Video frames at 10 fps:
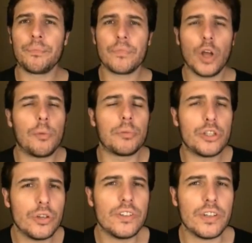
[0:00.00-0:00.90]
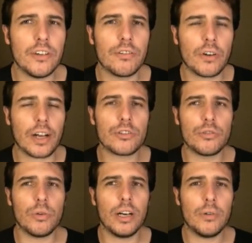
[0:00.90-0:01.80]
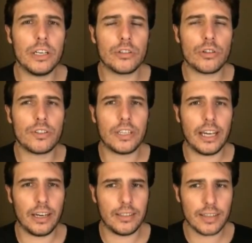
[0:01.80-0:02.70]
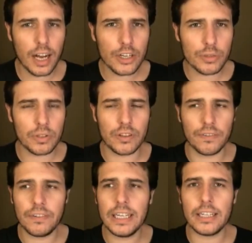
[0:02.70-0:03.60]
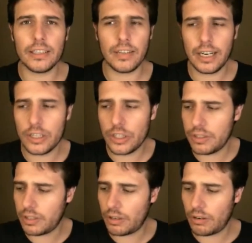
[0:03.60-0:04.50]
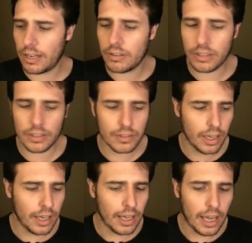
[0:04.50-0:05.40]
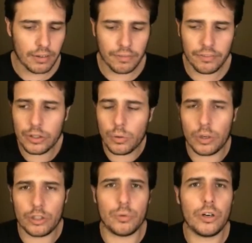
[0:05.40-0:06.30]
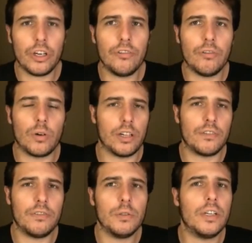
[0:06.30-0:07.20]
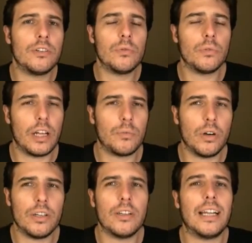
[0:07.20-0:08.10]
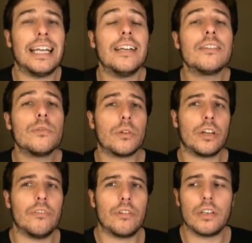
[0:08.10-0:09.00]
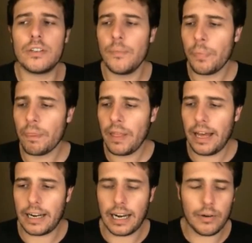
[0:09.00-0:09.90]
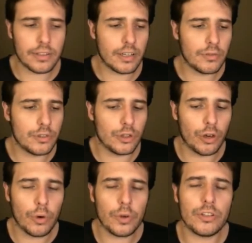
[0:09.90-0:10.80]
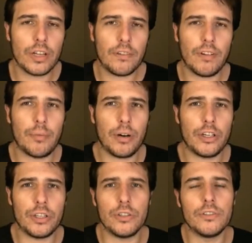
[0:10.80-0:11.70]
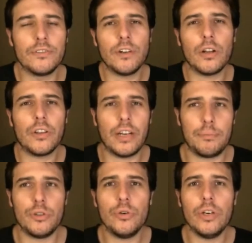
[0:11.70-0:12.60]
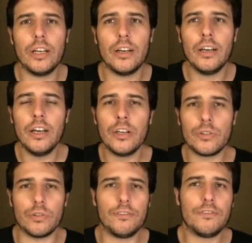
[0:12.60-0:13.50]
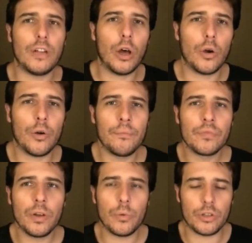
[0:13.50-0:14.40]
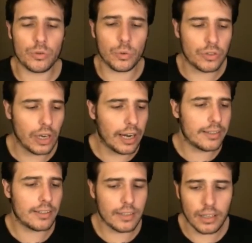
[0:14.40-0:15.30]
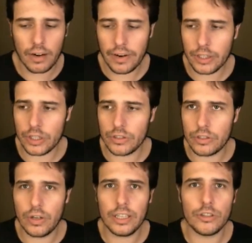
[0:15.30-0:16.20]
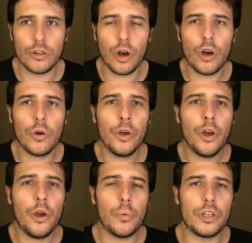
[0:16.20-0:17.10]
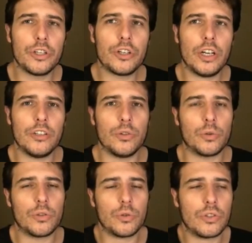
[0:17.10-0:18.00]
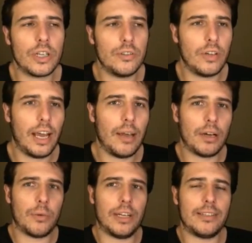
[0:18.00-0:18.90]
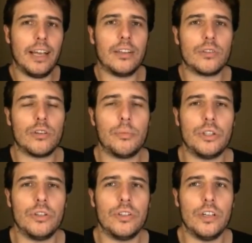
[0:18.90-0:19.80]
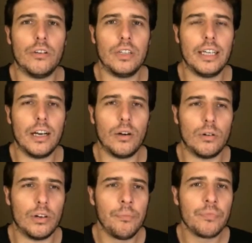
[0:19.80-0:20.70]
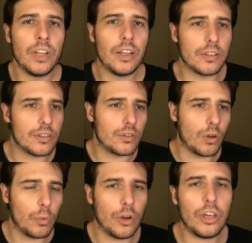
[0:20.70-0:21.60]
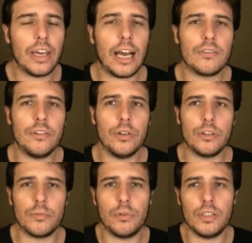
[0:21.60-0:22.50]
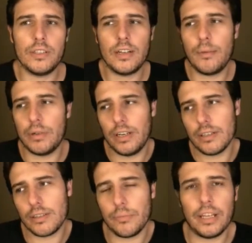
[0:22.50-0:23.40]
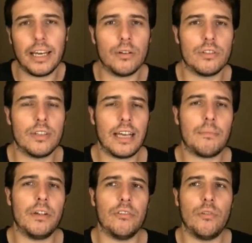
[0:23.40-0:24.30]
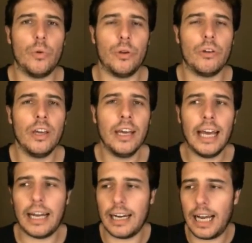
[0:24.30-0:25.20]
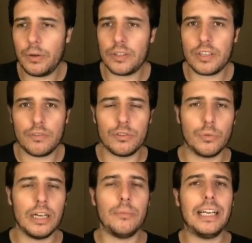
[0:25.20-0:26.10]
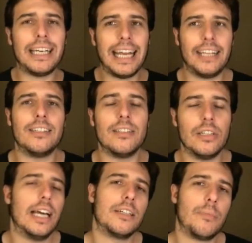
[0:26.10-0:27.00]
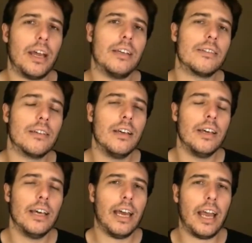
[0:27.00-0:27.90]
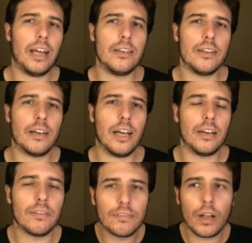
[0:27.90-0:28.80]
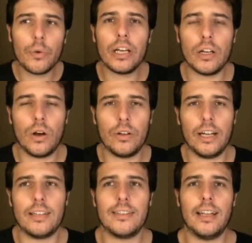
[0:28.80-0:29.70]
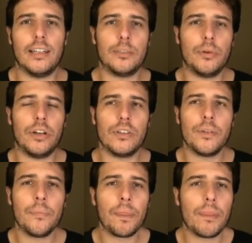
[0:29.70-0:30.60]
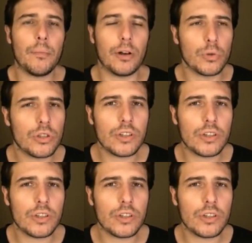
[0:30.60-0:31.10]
opportunity for us to really start to get in touch with the feeling, the energies that are around us, and feel what is working for us, feel that isn't working for us, and allow ourselves to go into that vibration, to follow the Neptunian sort of flow where source guides us in directions, learning to know which is your source saying to you, hey, by the way, take this opportunity over here, or this is not working out for you at this point in time, but here's something else that's happening for you, and allowing yourself to really be connected to that space and flowing along that experience, but also at the